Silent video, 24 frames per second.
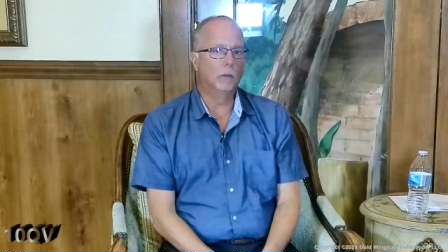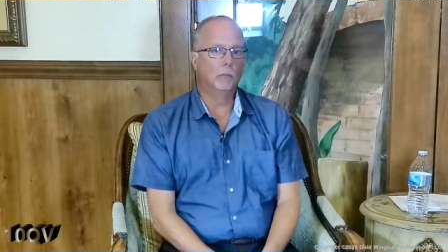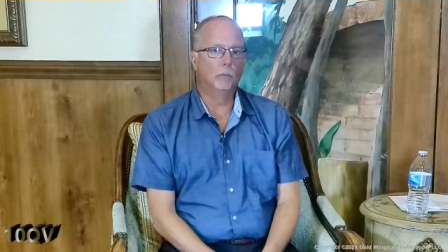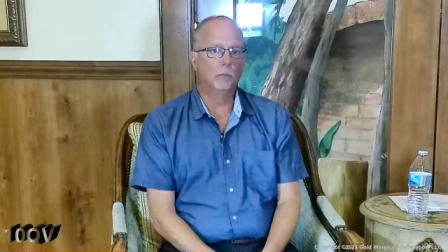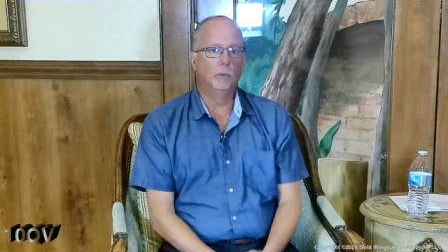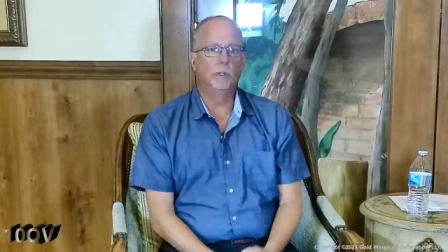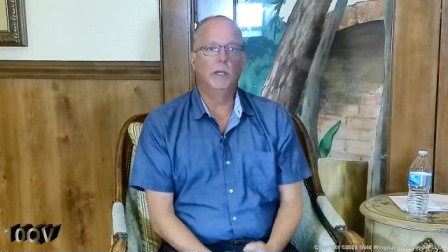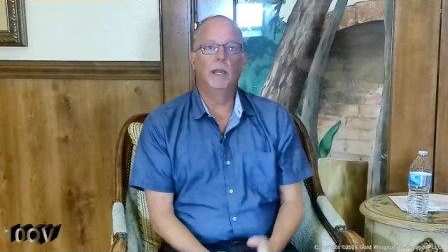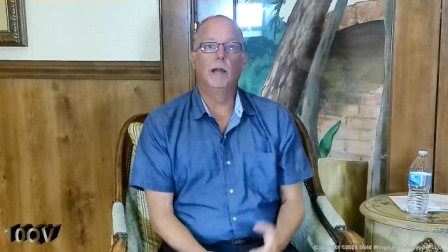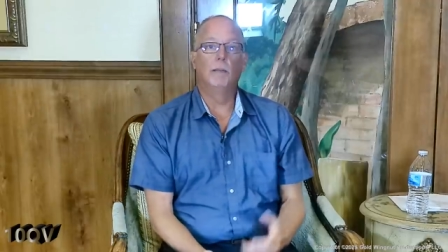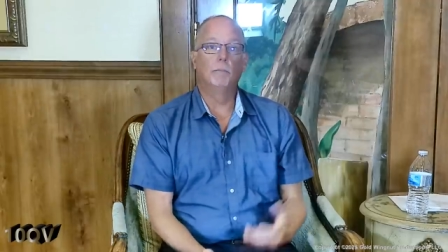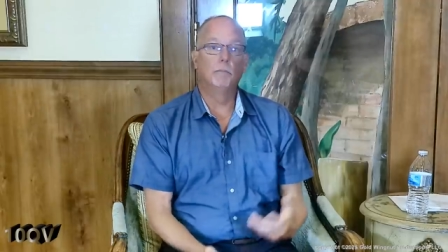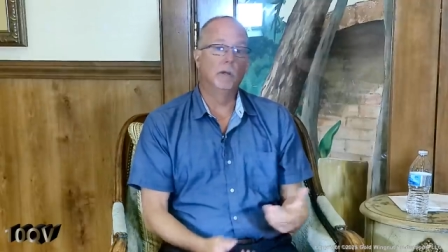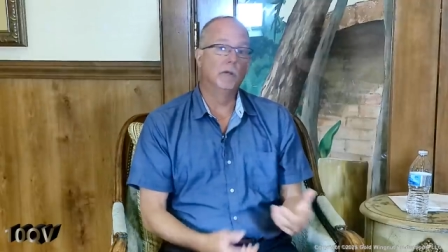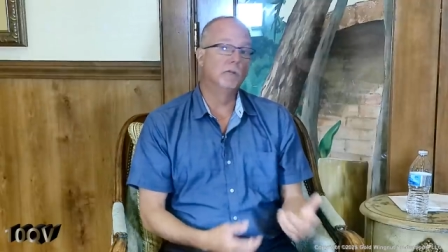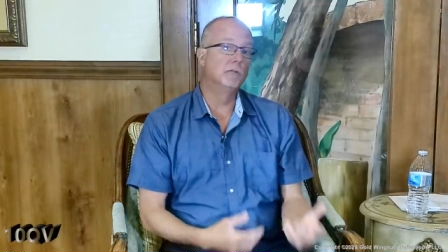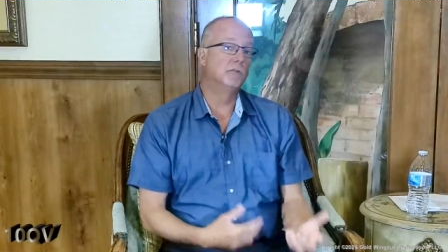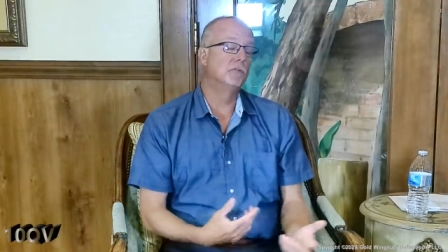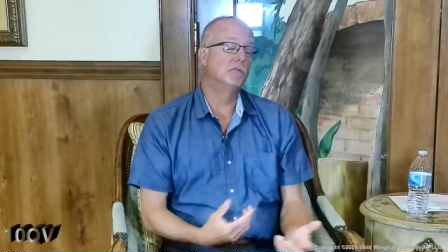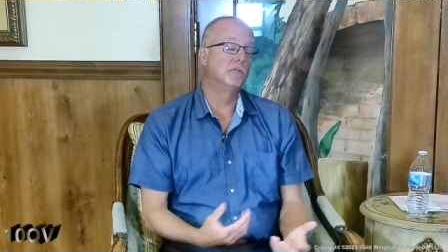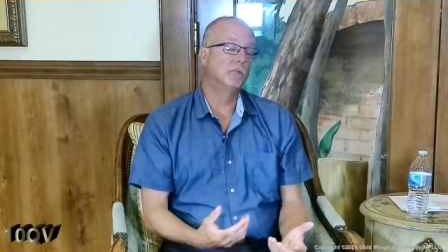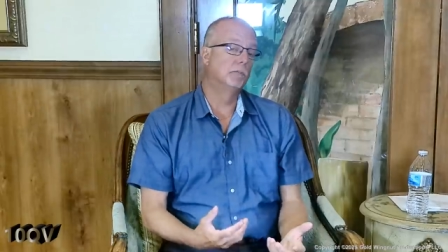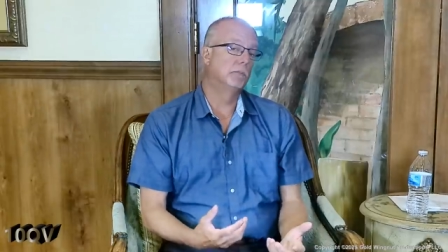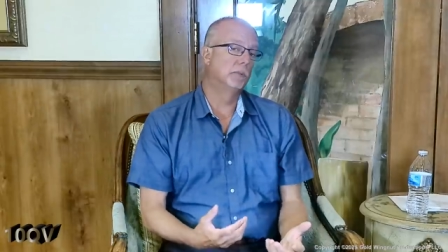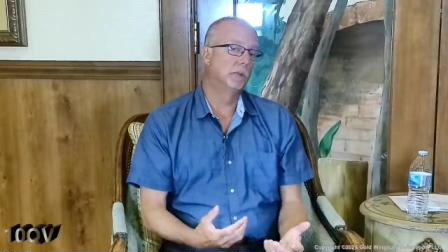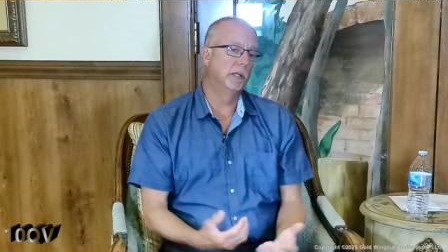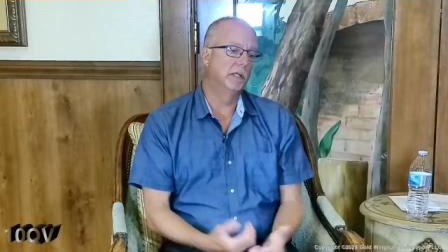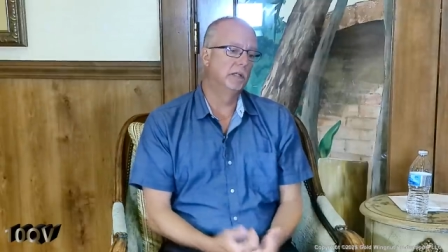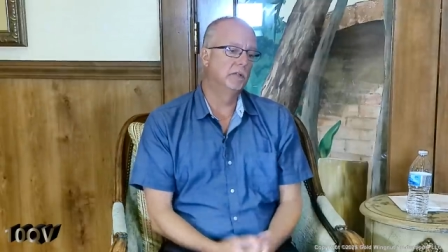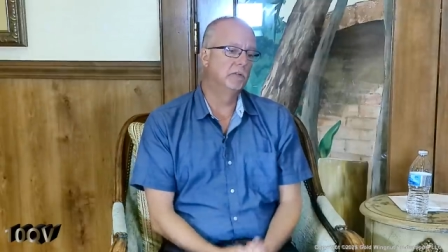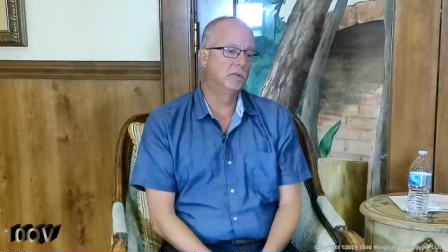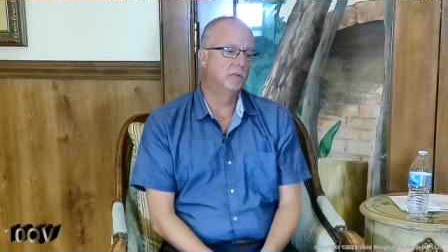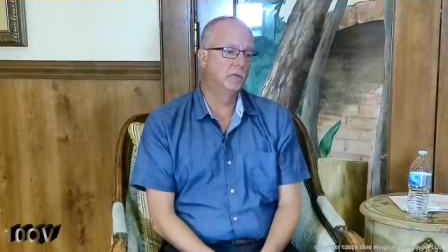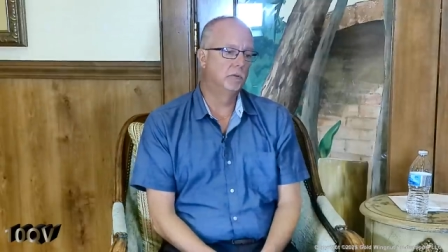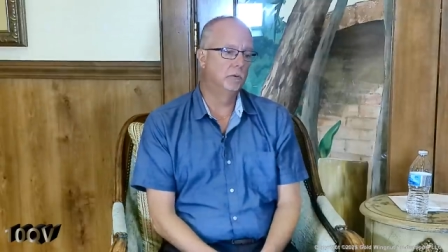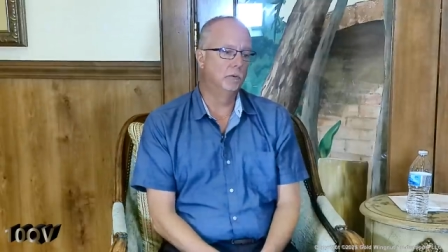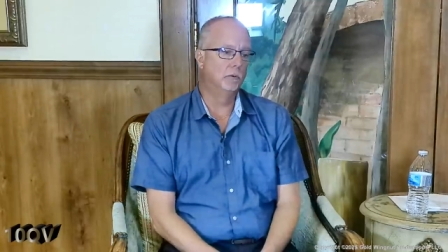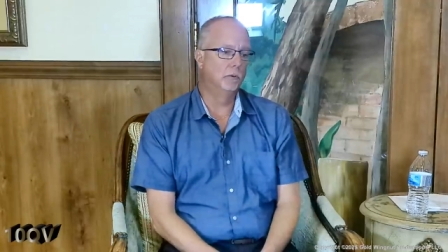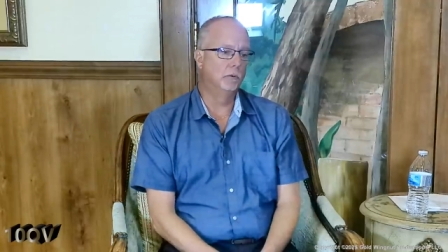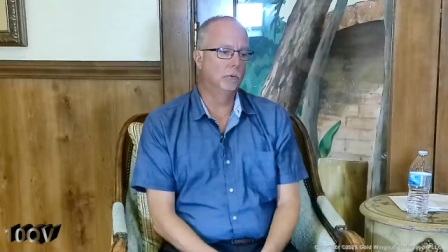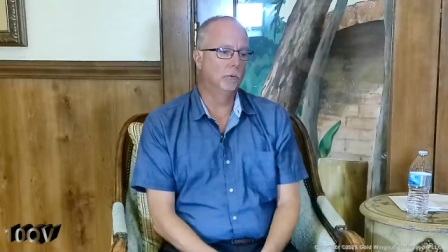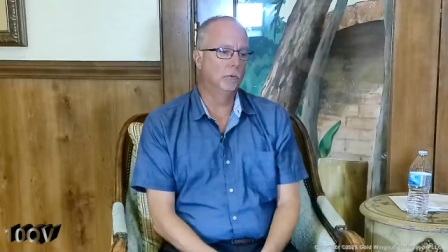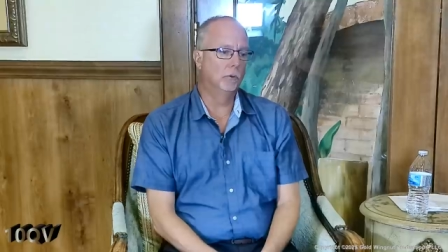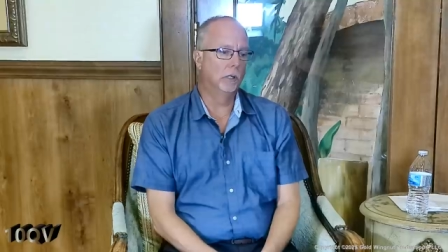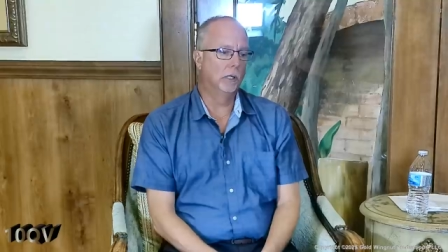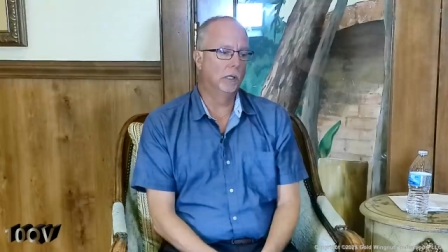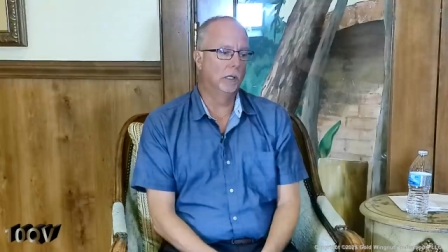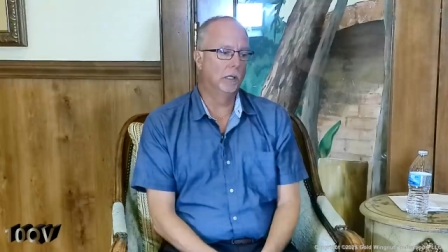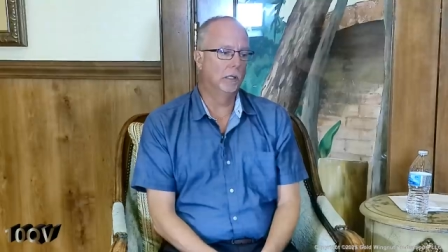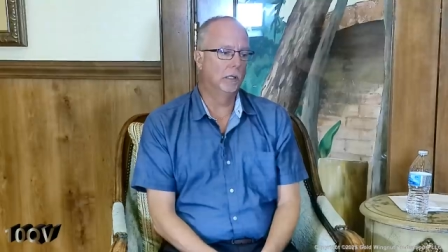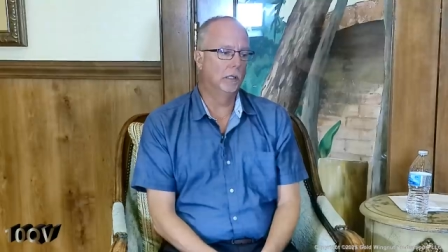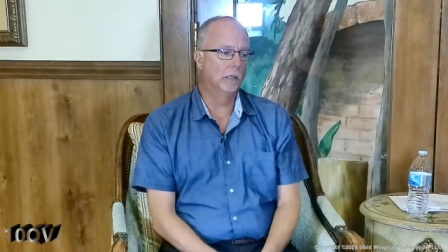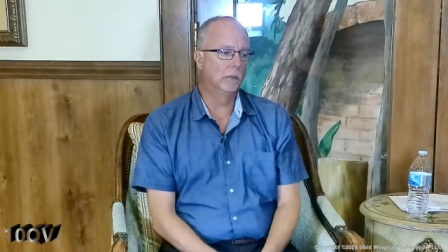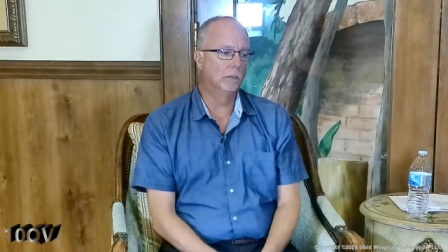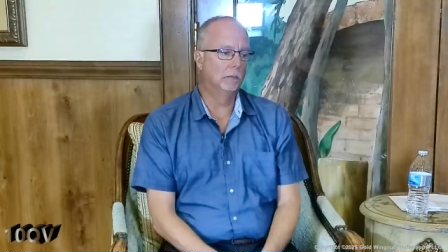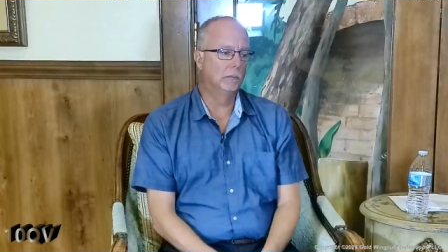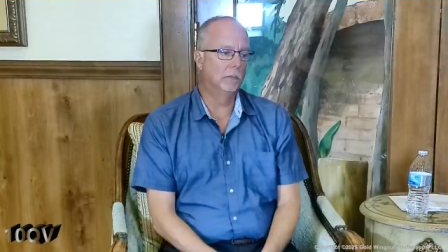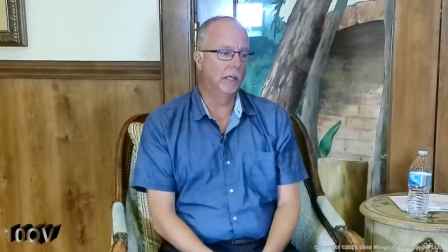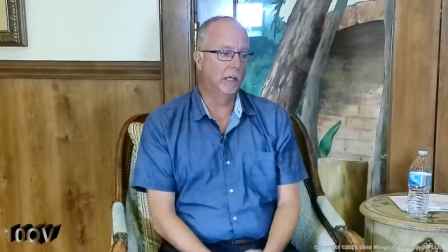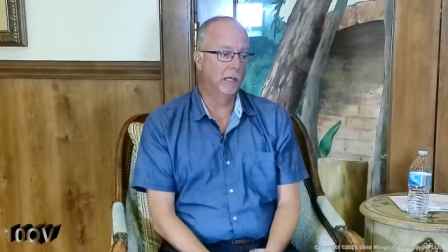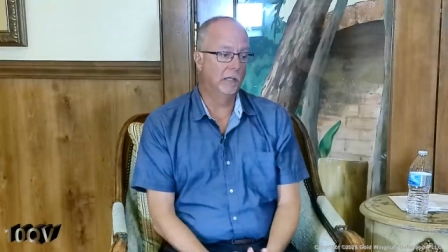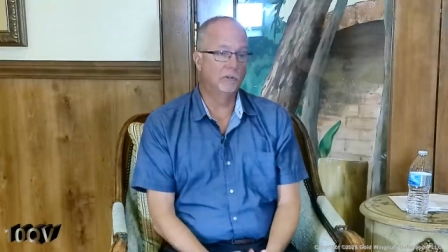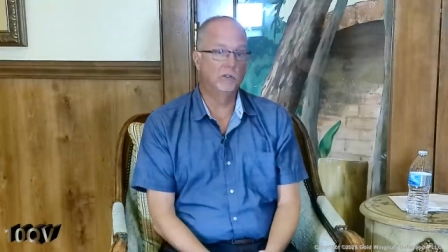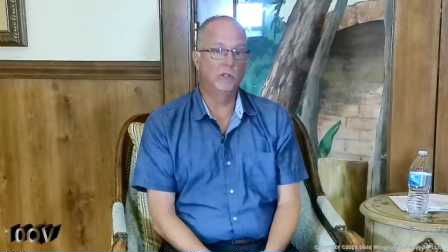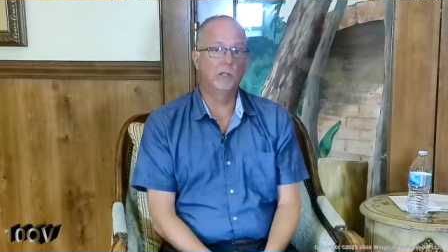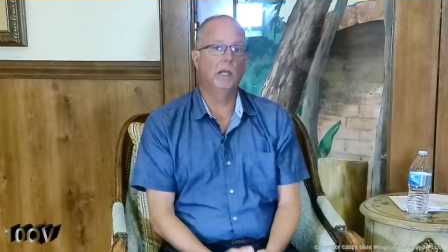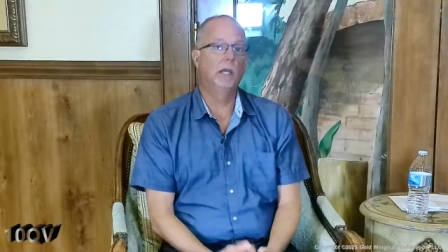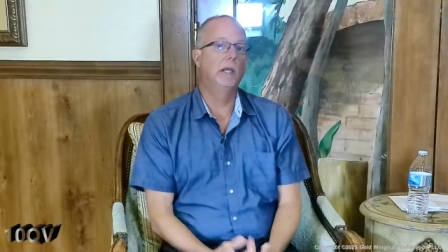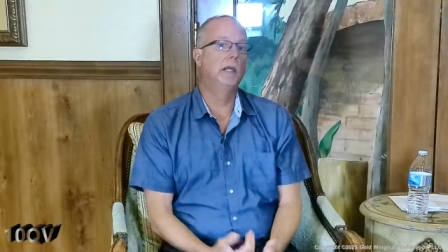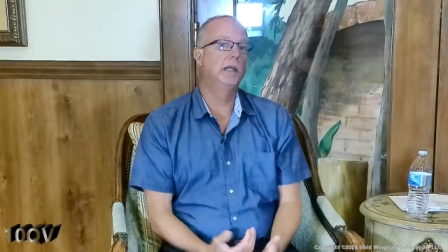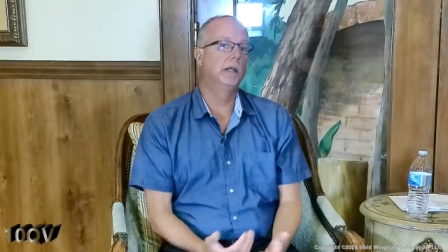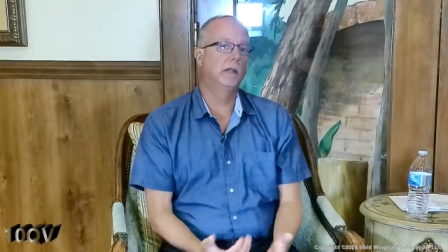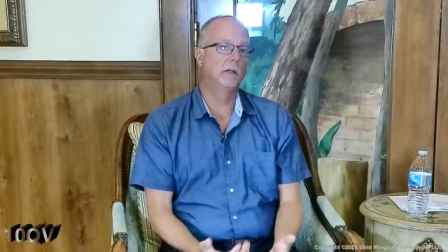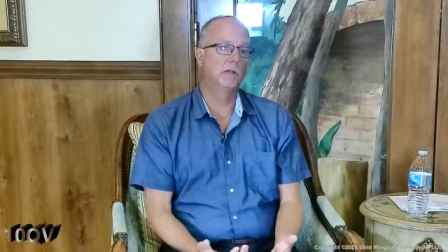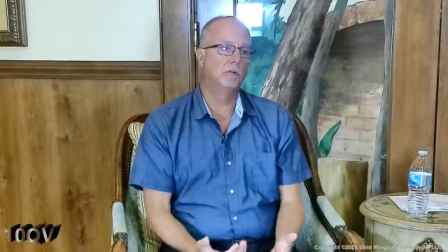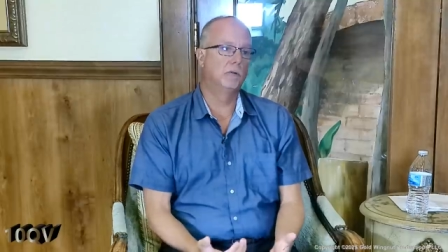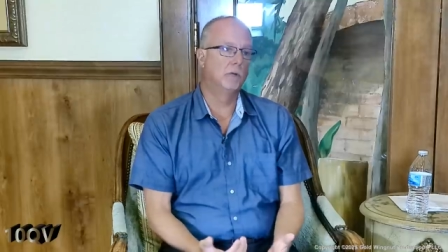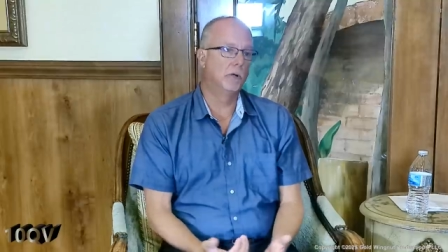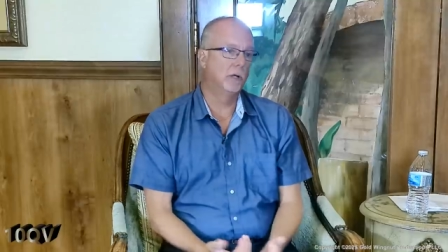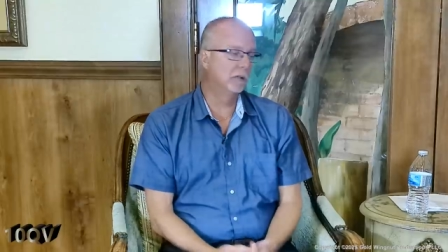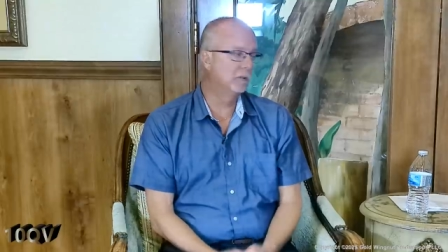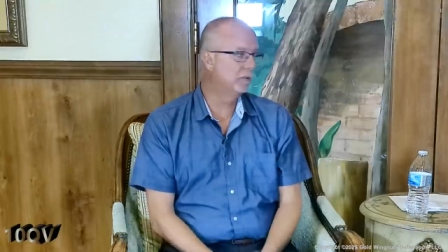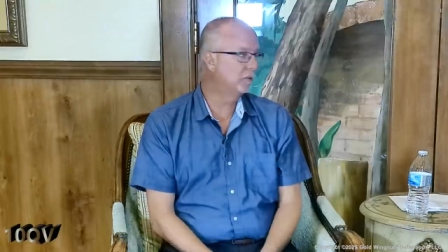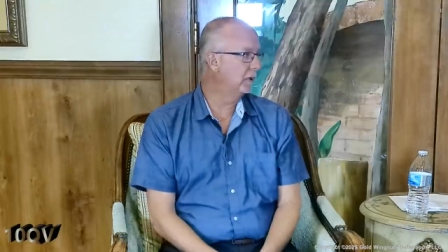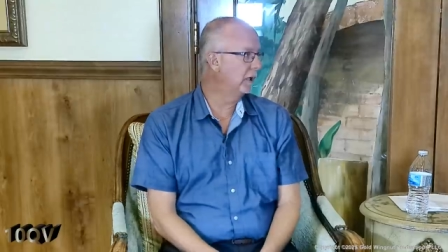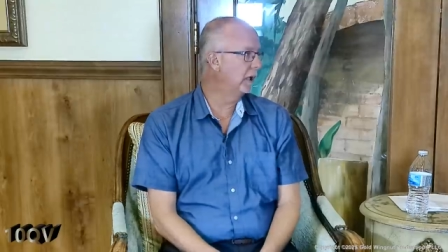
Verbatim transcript: we have measures in place to educate, address,